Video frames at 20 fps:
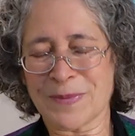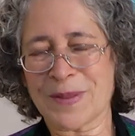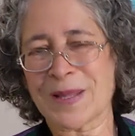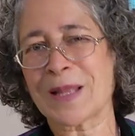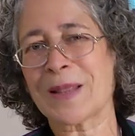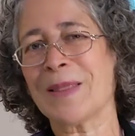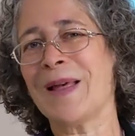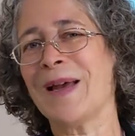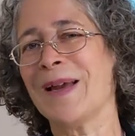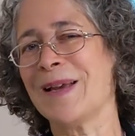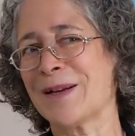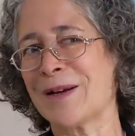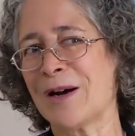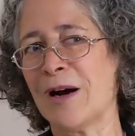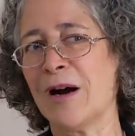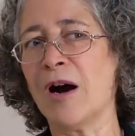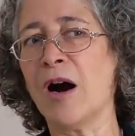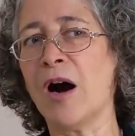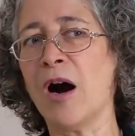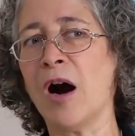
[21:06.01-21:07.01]

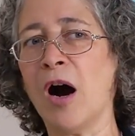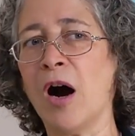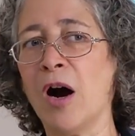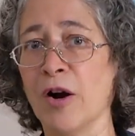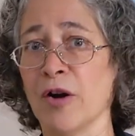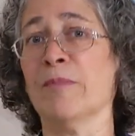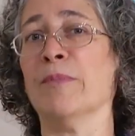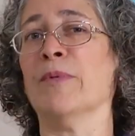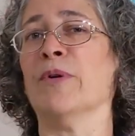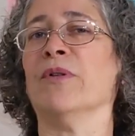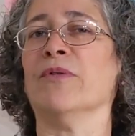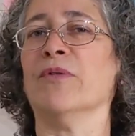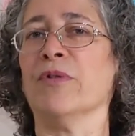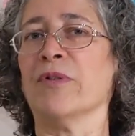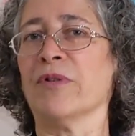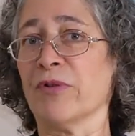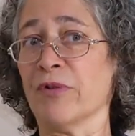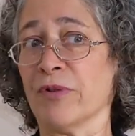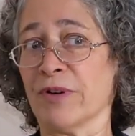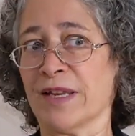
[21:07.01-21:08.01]
like armor
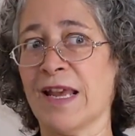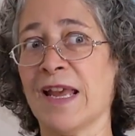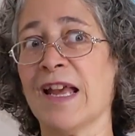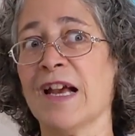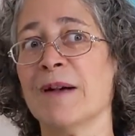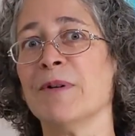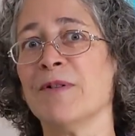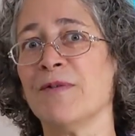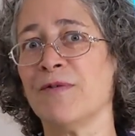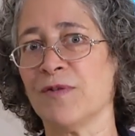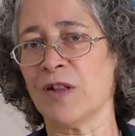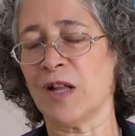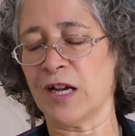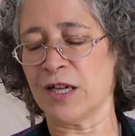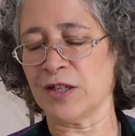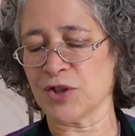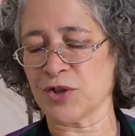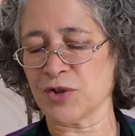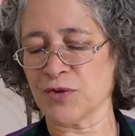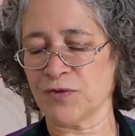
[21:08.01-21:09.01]
or
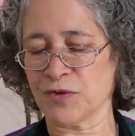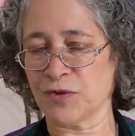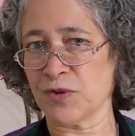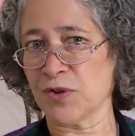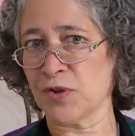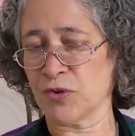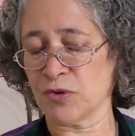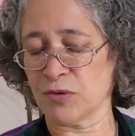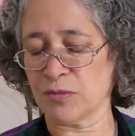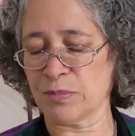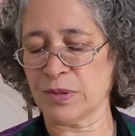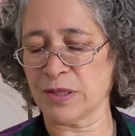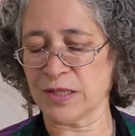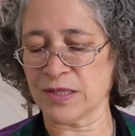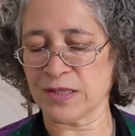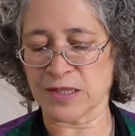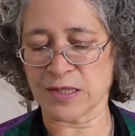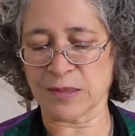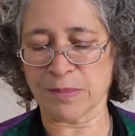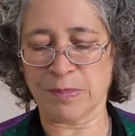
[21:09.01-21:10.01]
camouflage for certain
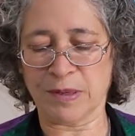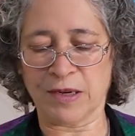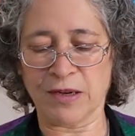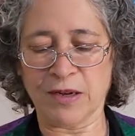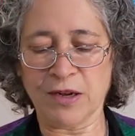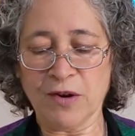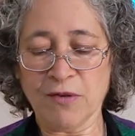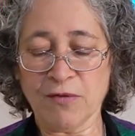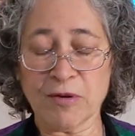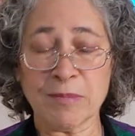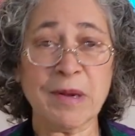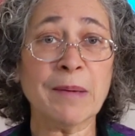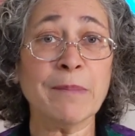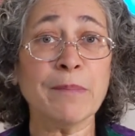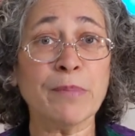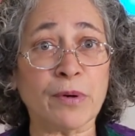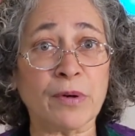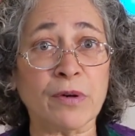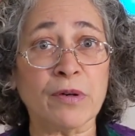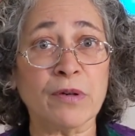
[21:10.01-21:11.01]
places. But
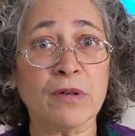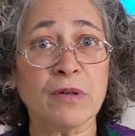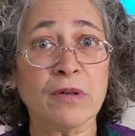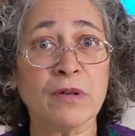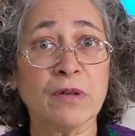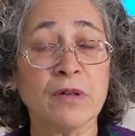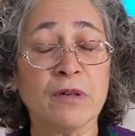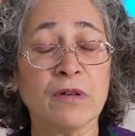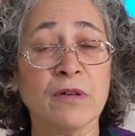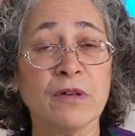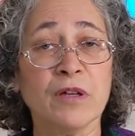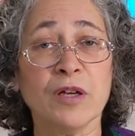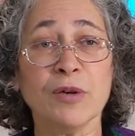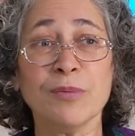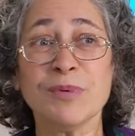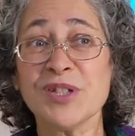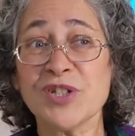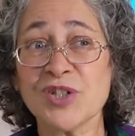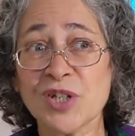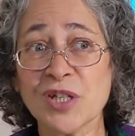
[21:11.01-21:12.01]
remember, it
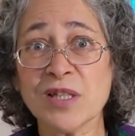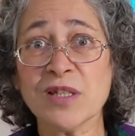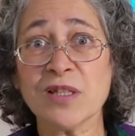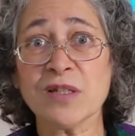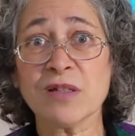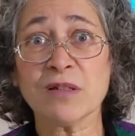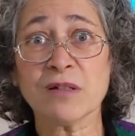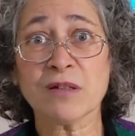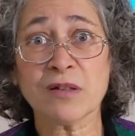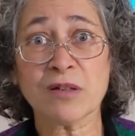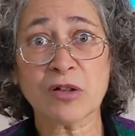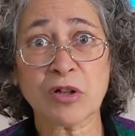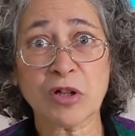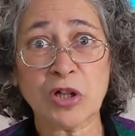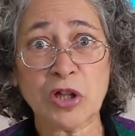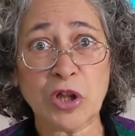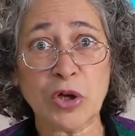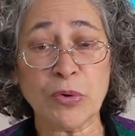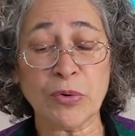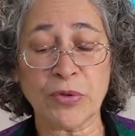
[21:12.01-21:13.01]
was just
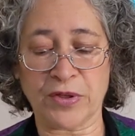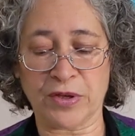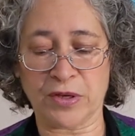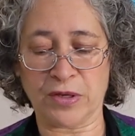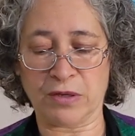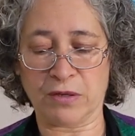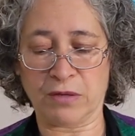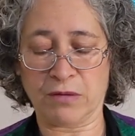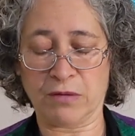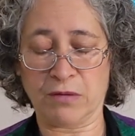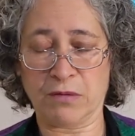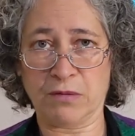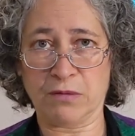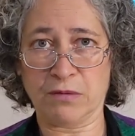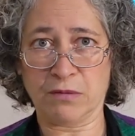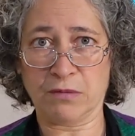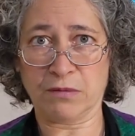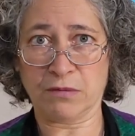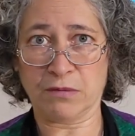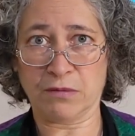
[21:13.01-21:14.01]
clothing.
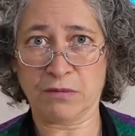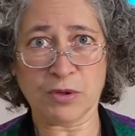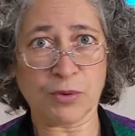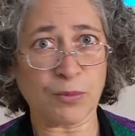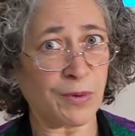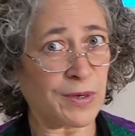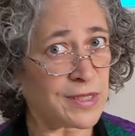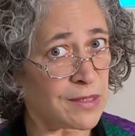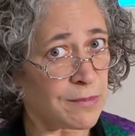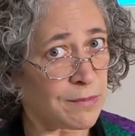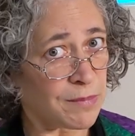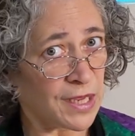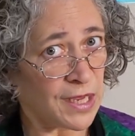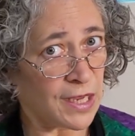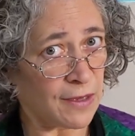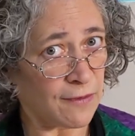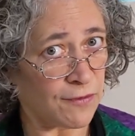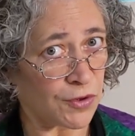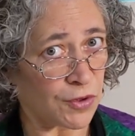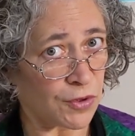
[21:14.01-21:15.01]
It wasn't
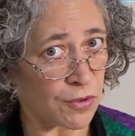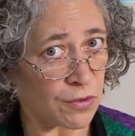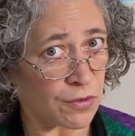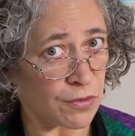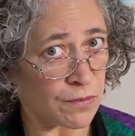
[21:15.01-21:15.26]
behavior.